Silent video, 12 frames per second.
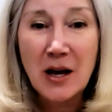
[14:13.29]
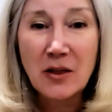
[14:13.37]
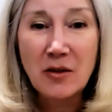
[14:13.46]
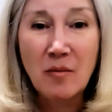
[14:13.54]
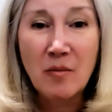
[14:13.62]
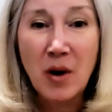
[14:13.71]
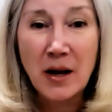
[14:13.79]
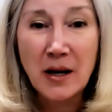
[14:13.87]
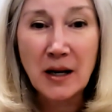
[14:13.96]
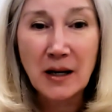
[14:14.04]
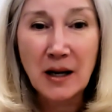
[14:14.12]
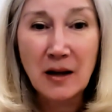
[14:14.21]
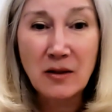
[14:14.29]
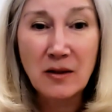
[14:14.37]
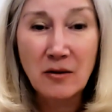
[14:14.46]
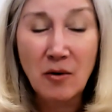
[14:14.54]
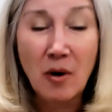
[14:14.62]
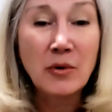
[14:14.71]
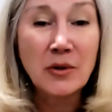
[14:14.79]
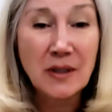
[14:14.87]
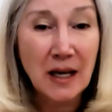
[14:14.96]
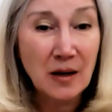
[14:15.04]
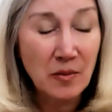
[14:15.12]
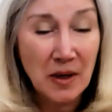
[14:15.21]
Thrombotic
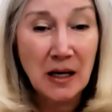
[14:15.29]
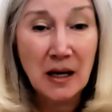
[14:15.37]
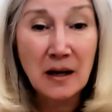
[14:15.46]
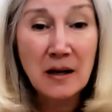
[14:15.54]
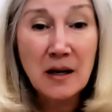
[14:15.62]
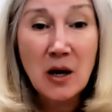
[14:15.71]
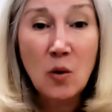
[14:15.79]
Thrombocytopenia.